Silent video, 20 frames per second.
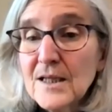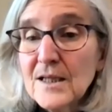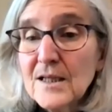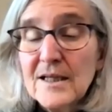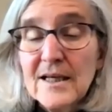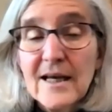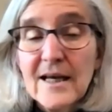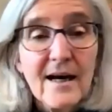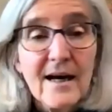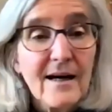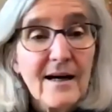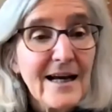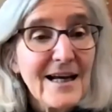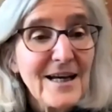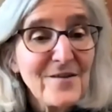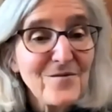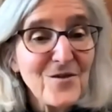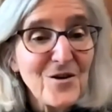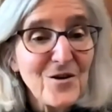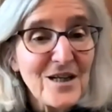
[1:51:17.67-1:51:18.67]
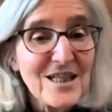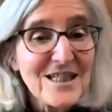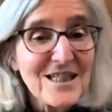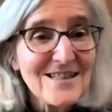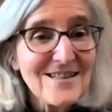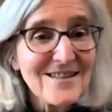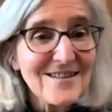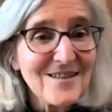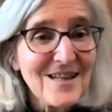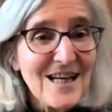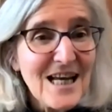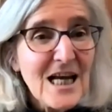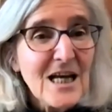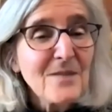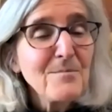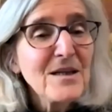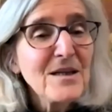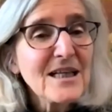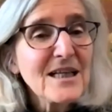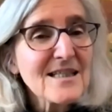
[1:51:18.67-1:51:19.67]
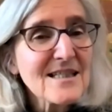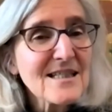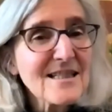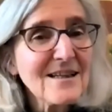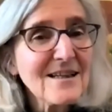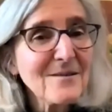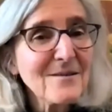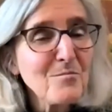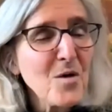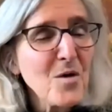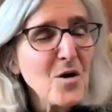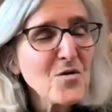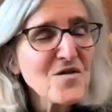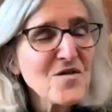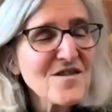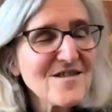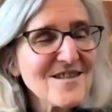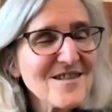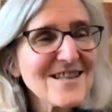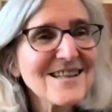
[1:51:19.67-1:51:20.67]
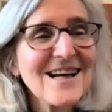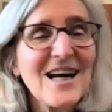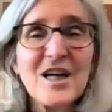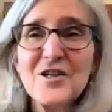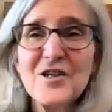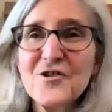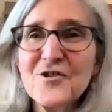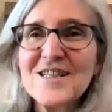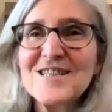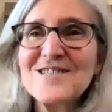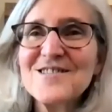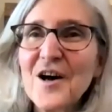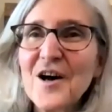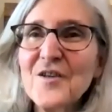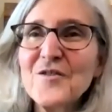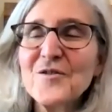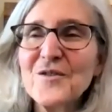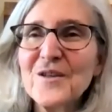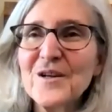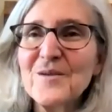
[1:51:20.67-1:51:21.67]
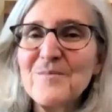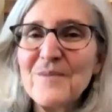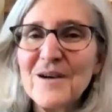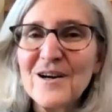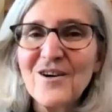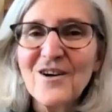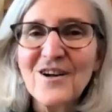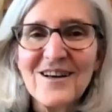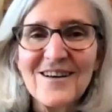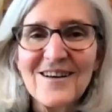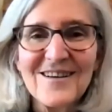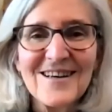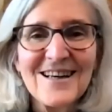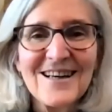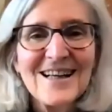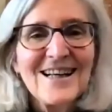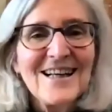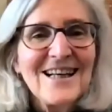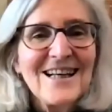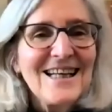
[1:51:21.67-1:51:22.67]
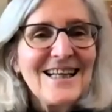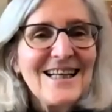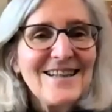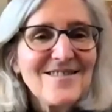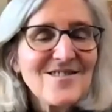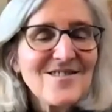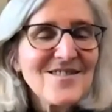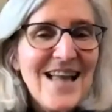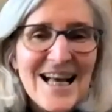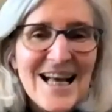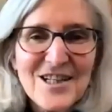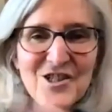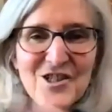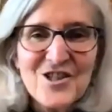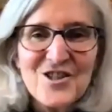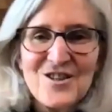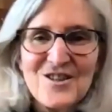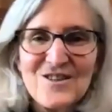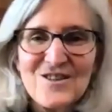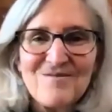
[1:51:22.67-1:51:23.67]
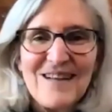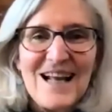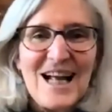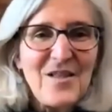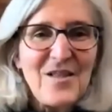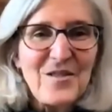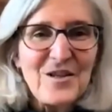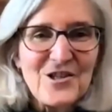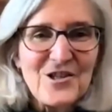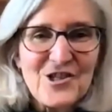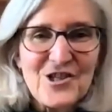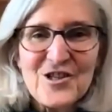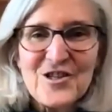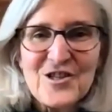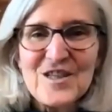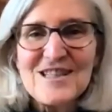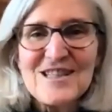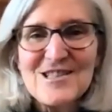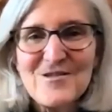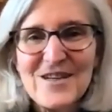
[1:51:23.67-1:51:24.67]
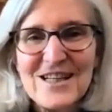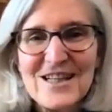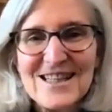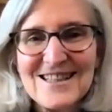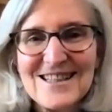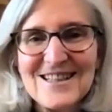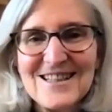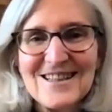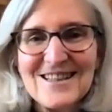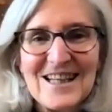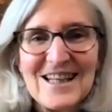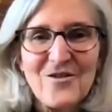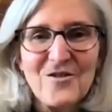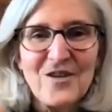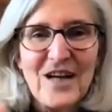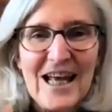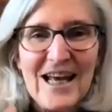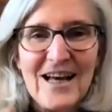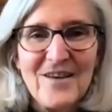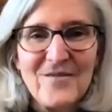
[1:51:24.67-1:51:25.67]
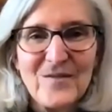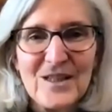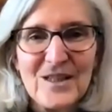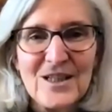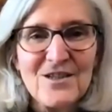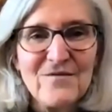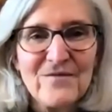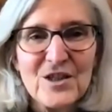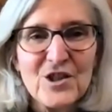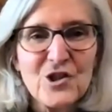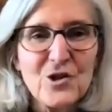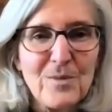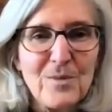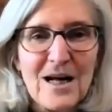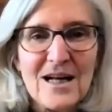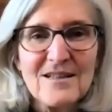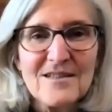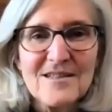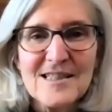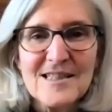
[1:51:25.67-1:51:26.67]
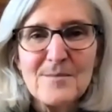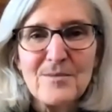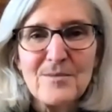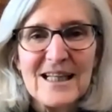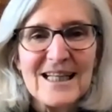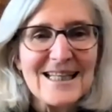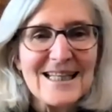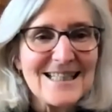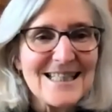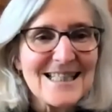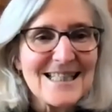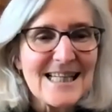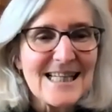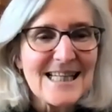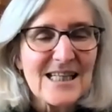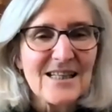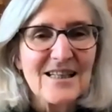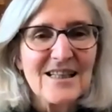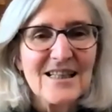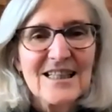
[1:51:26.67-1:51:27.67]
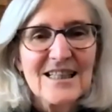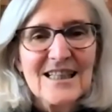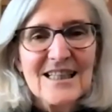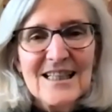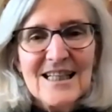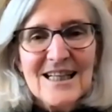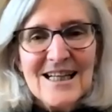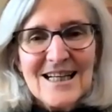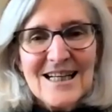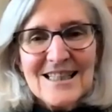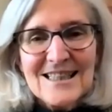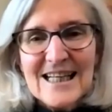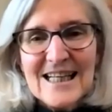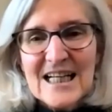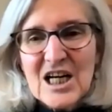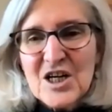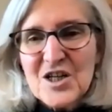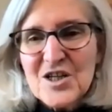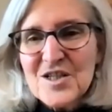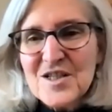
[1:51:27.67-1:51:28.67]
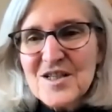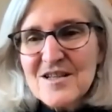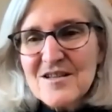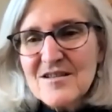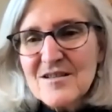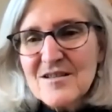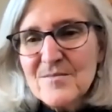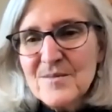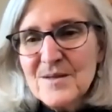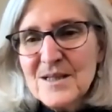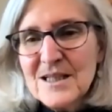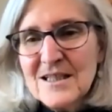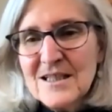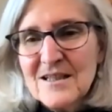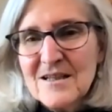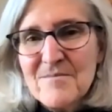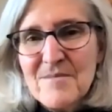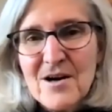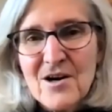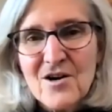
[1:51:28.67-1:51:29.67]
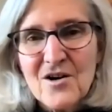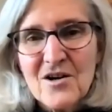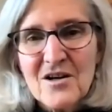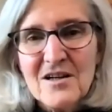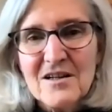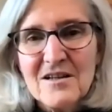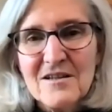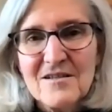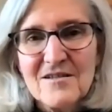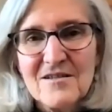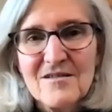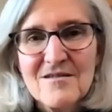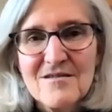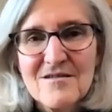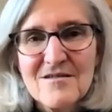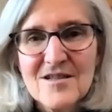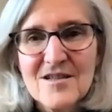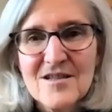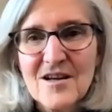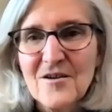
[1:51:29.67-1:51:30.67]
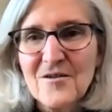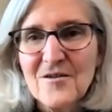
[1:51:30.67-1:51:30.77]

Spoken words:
yeah, I have no idea, because most countries other than America, it's national health insurance, right? They don't have individual policy plans like our system in America. So,